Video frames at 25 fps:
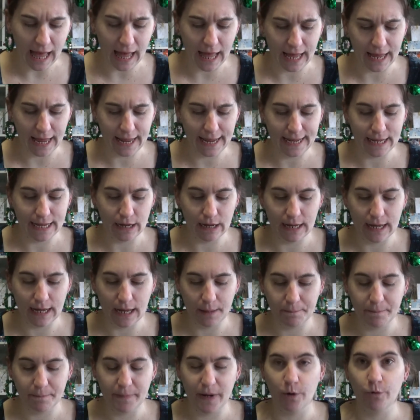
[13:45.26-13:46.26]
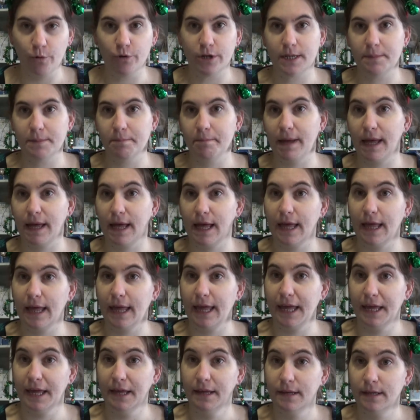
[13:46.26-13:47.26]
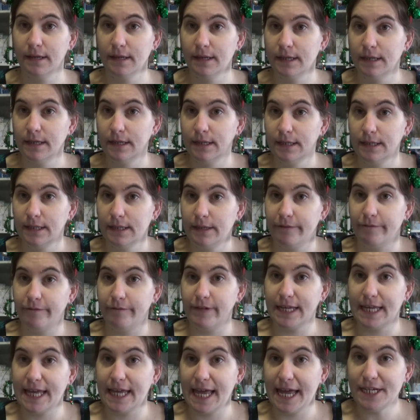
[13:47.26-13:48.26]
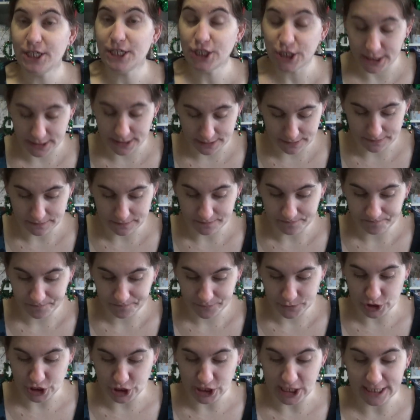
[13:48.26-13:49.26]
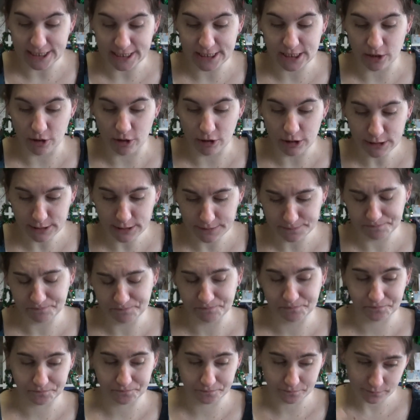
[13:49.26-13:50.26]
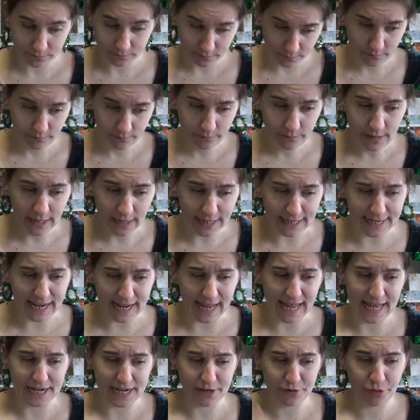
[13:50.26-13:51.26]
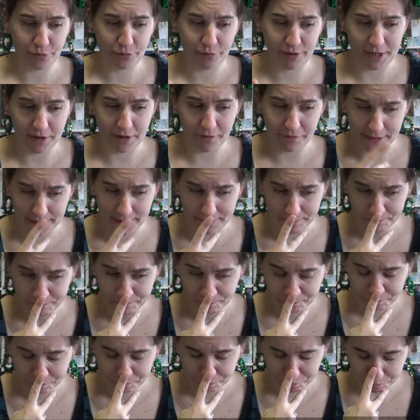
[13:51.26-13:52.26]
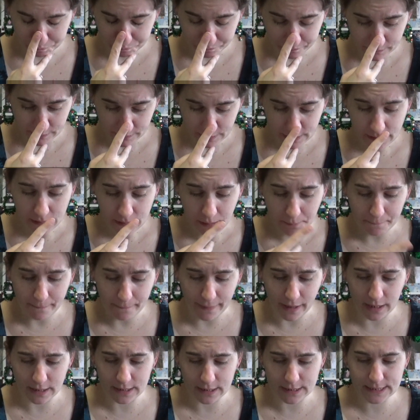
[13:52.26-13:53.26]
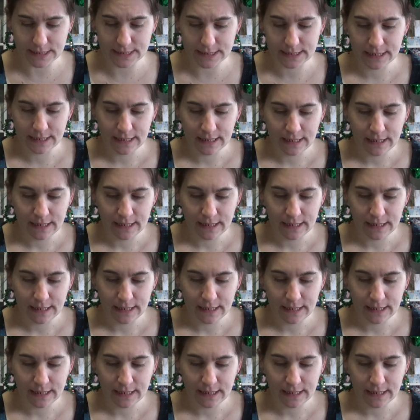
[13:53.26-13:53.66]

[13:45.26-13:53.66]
I uploaded my vacation jigsaws and I had three of them but